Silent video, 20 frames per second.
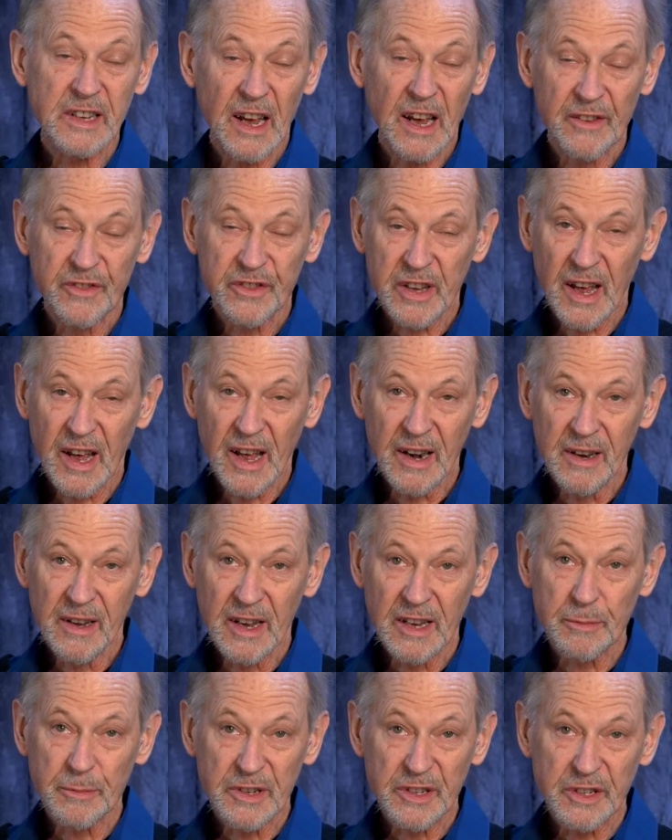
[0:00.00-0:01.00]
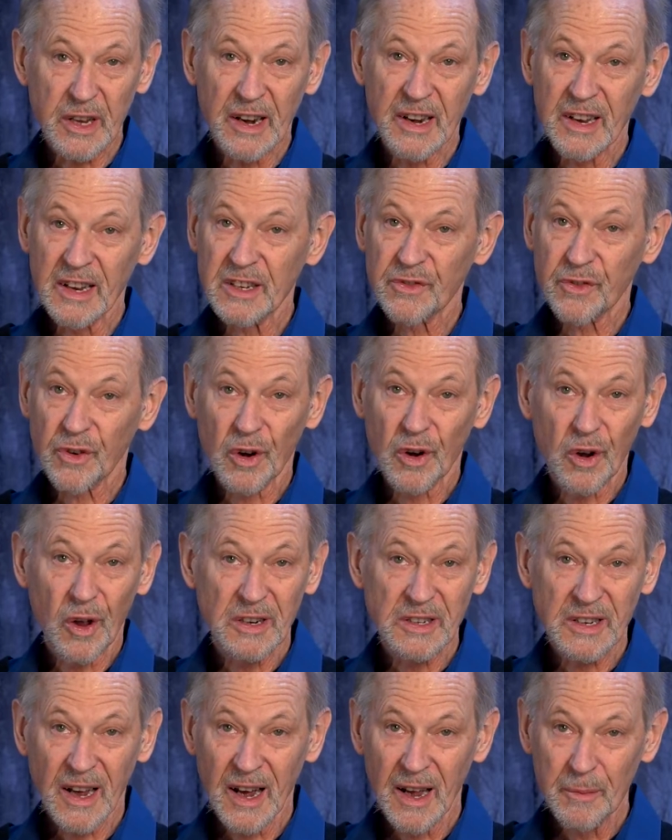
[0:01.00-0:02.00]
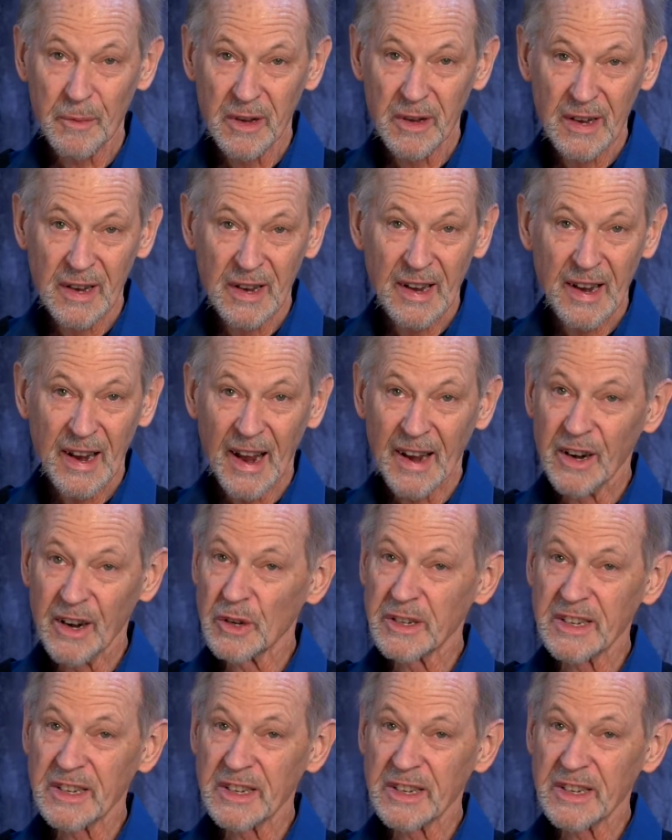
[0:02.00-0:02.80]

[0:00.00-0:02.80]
which, as I have said, has been studying us for a long time